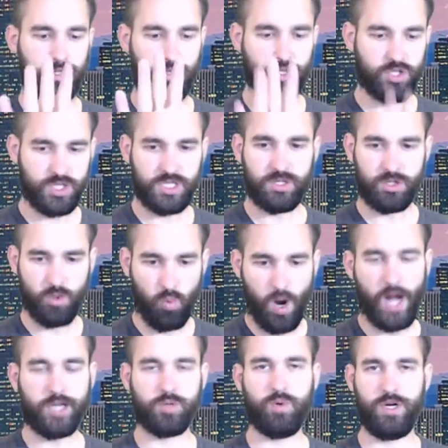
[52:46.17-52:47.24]
to
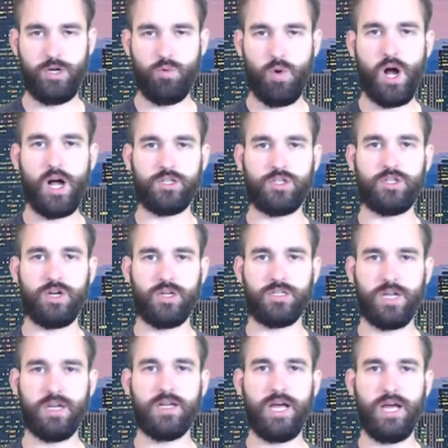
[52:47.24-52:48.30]
watch what you watched
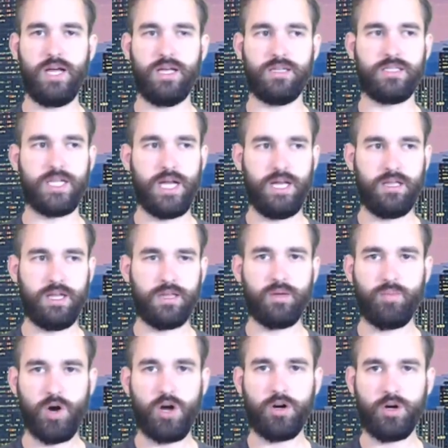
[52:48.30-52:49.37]
on Sunday and say that
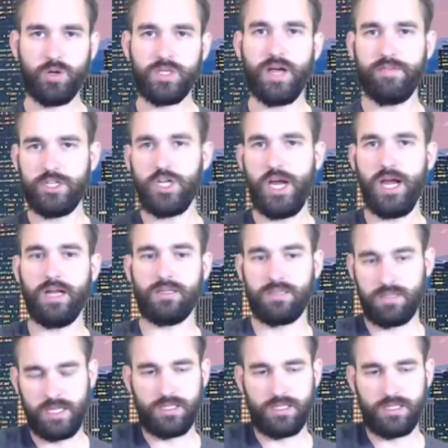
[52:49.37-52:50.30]
the Broncos have a chance.